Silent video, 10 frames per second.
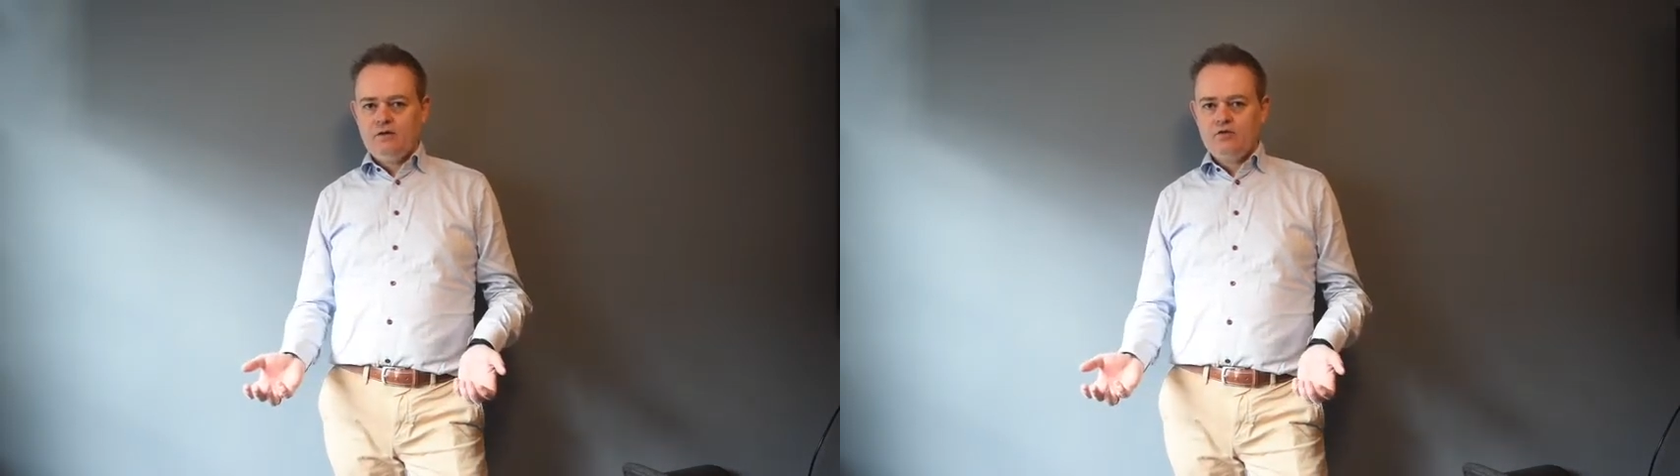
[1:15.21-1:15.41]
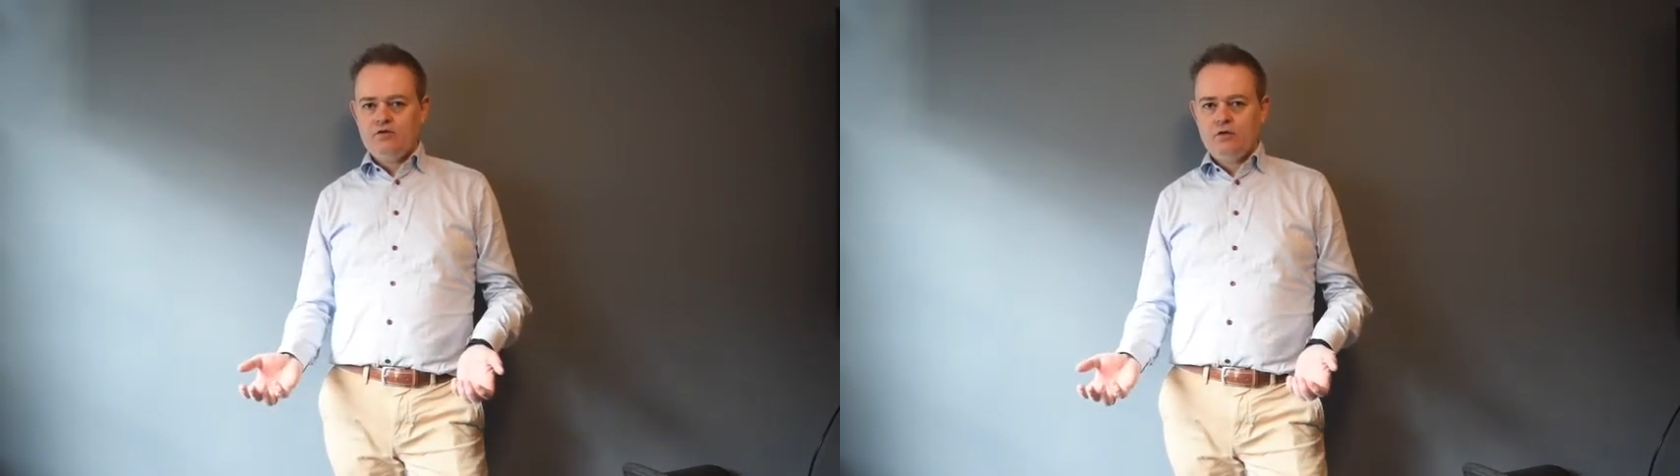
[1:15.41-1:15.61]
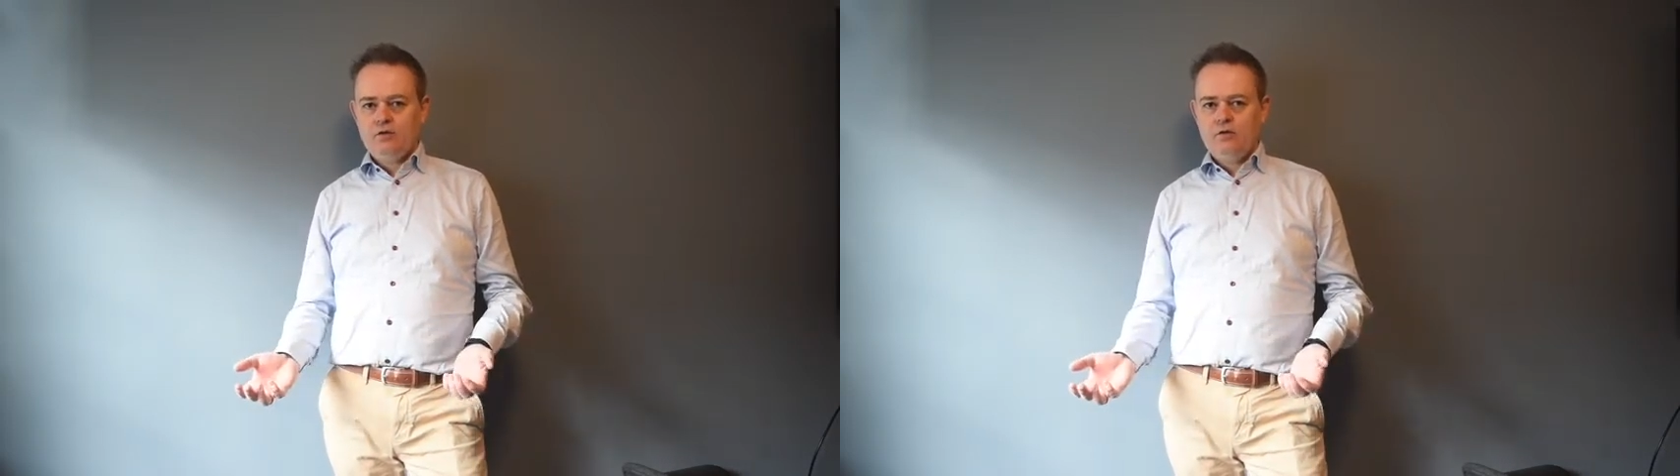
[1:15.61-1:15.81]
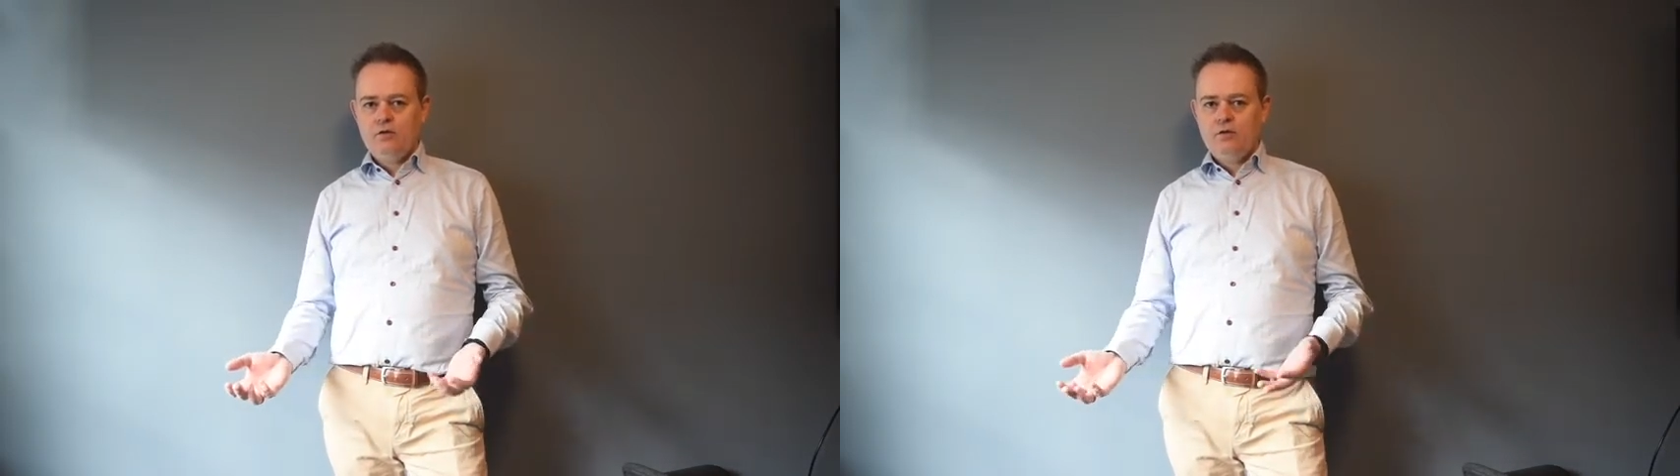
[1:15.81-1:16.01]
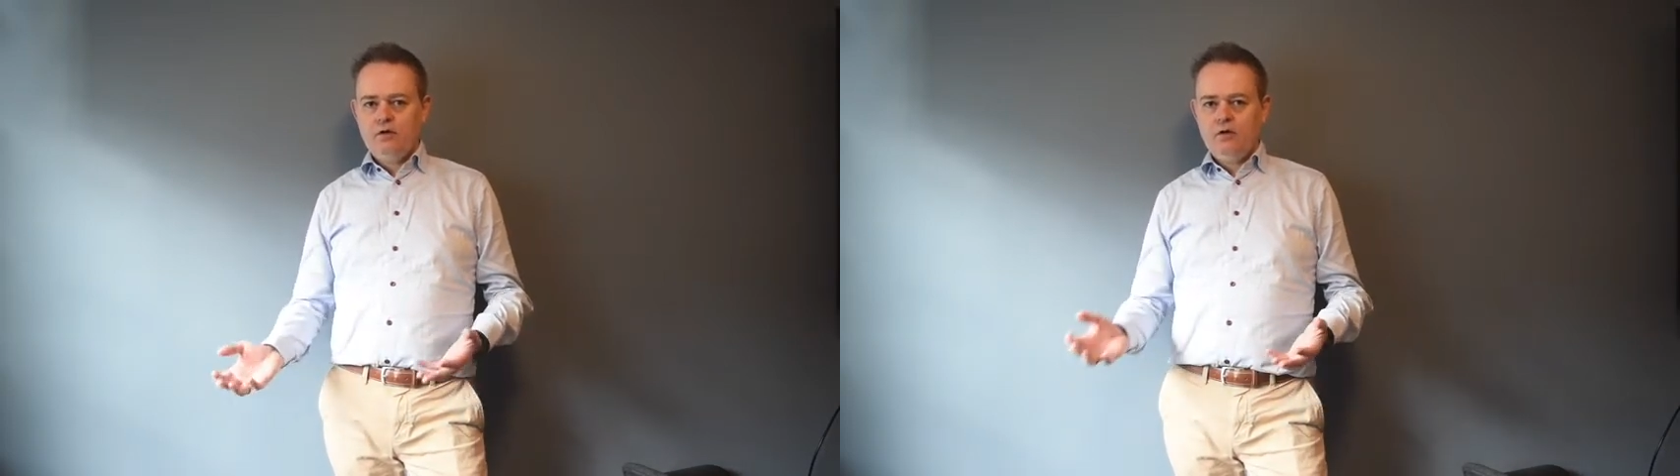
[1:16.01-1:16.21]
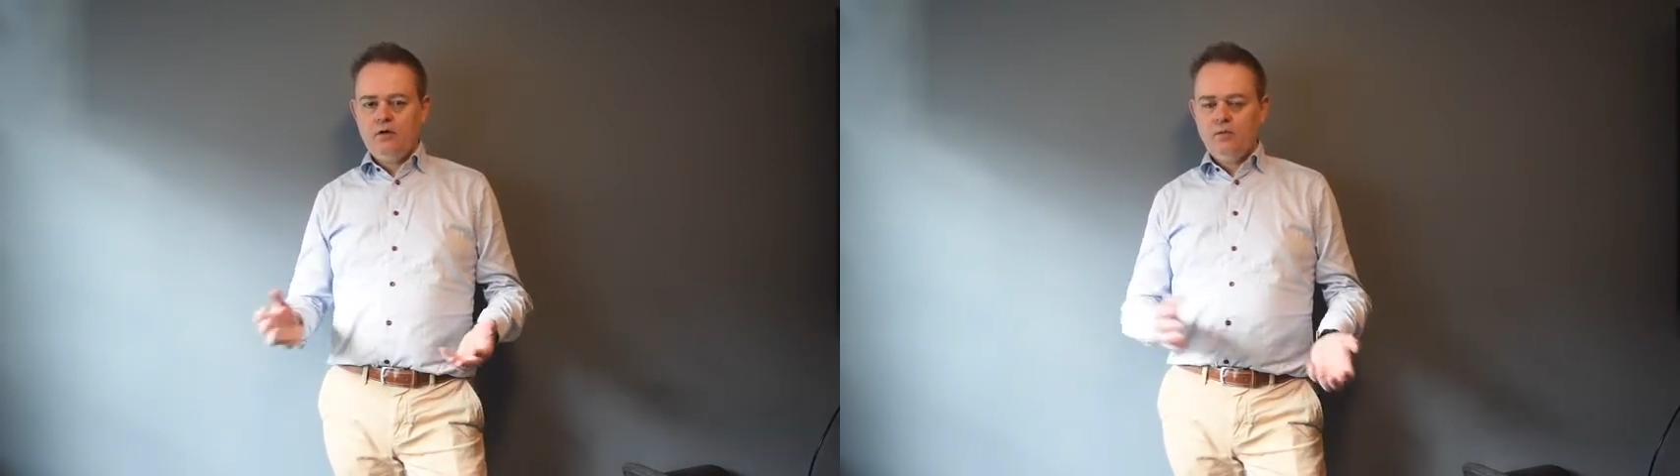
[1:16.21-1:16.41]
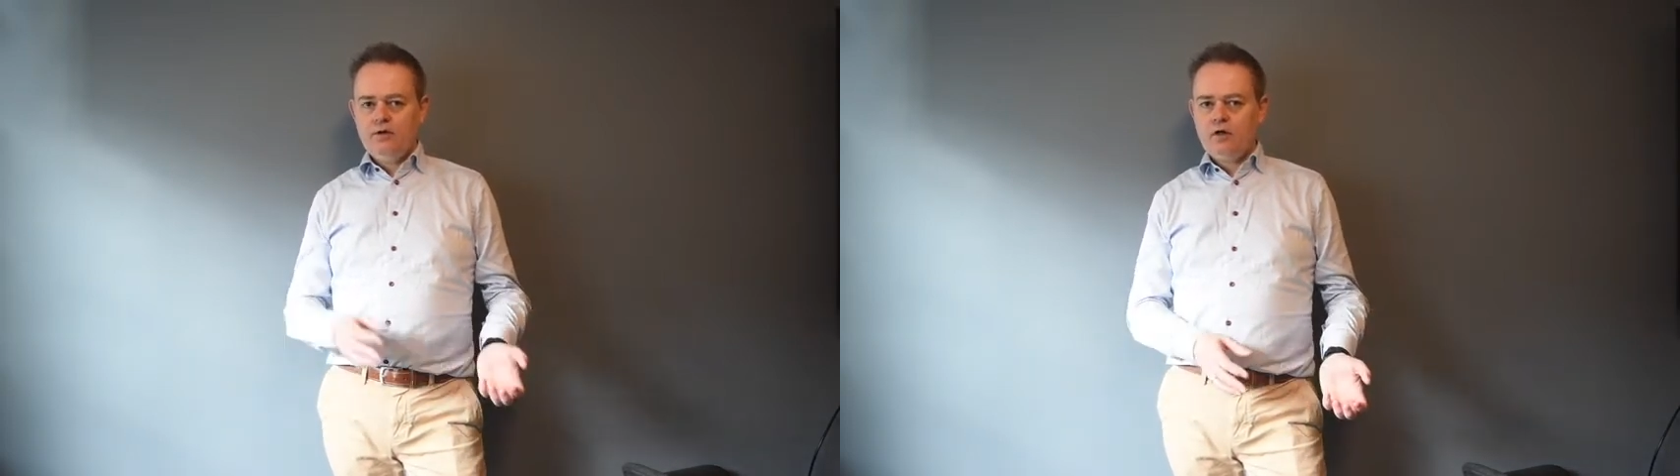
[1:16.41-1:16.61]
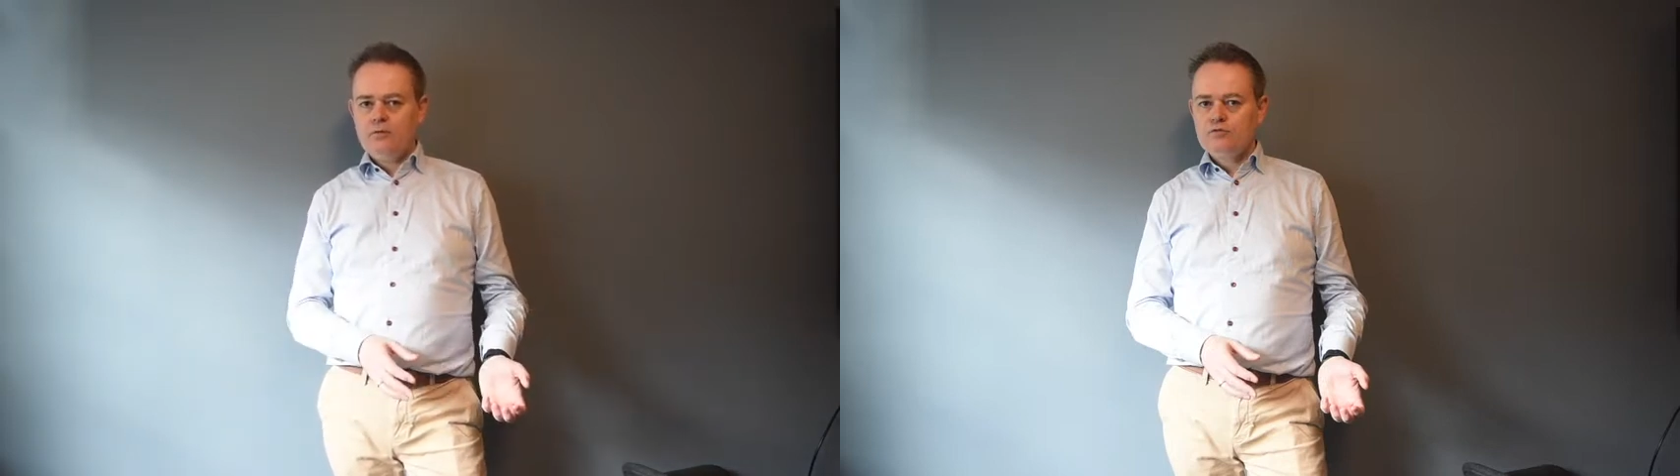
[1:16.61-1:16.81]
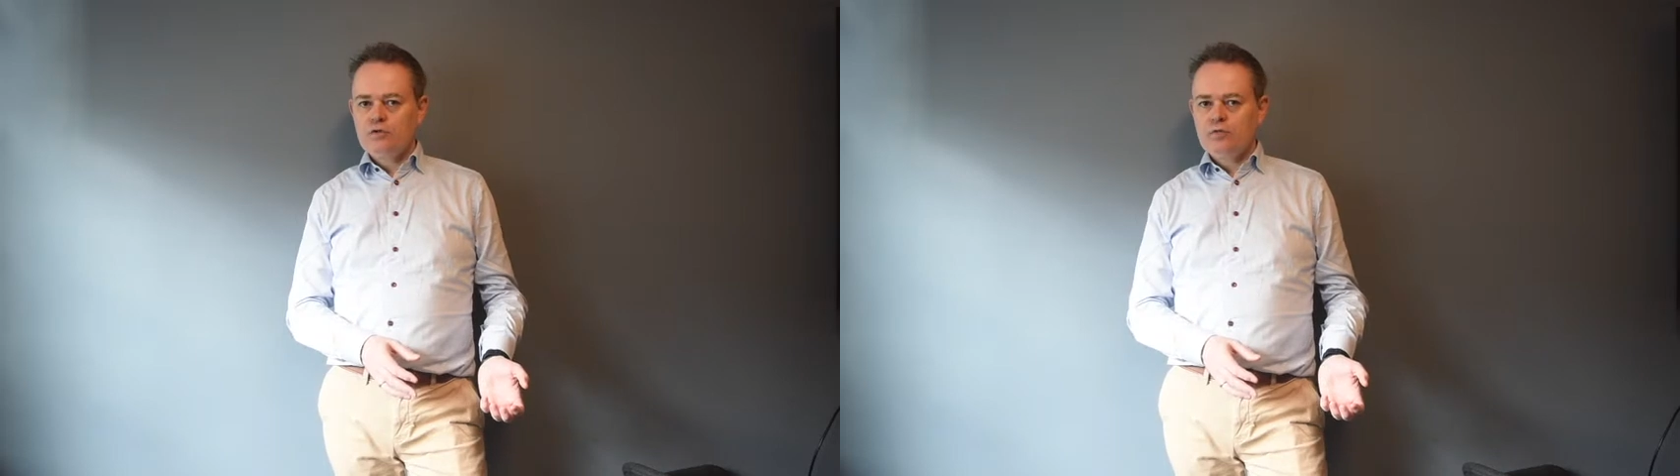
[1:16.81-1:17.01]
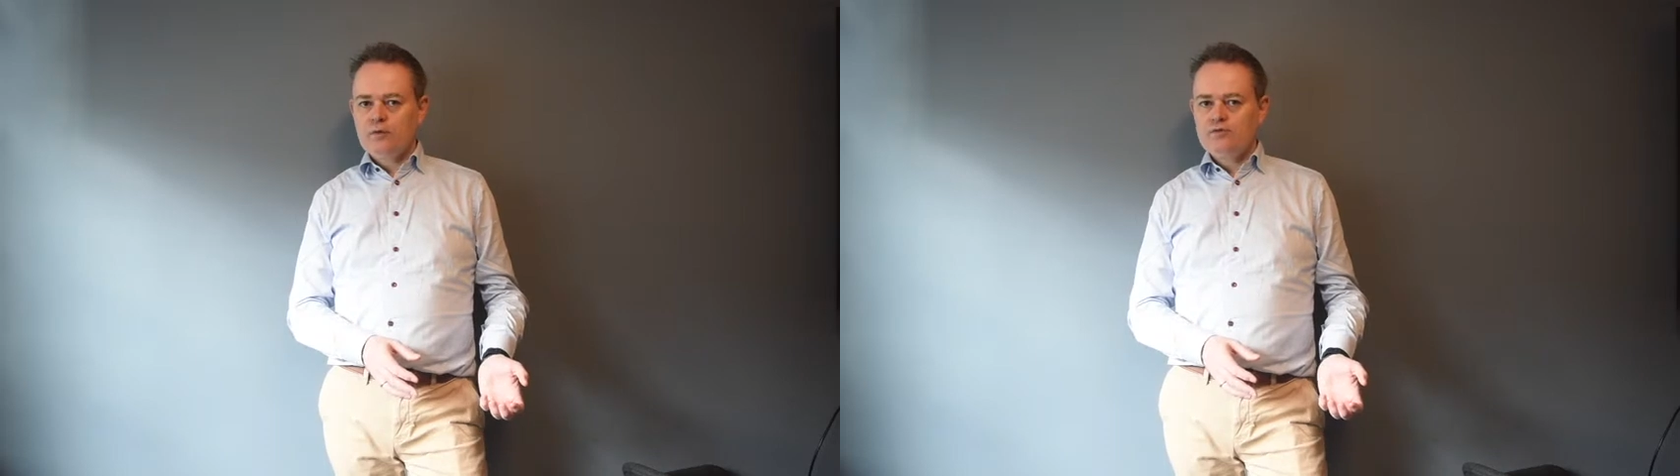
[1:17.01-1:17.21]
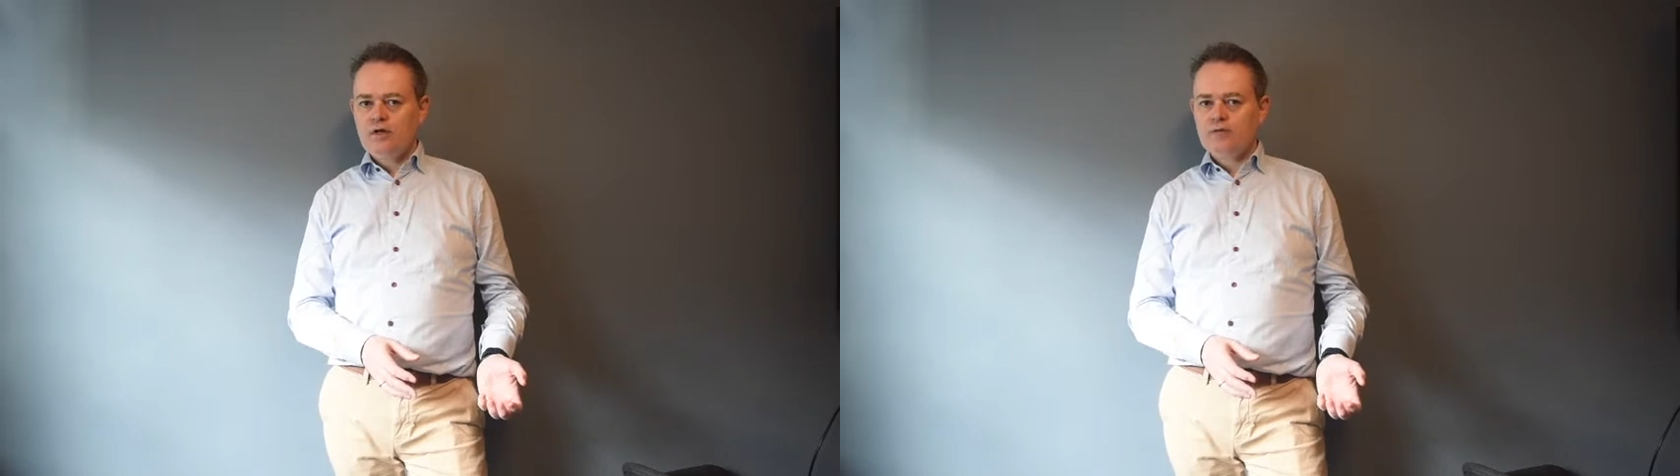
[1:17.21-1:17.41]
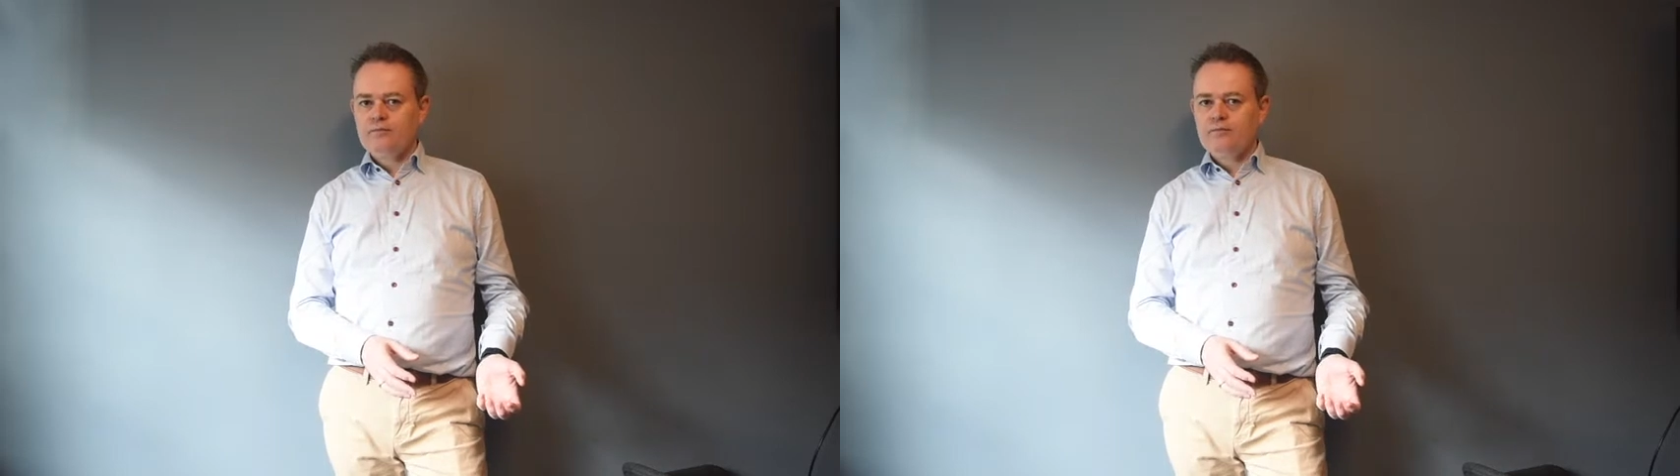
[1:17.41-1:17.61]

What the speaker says: So when they come to the website,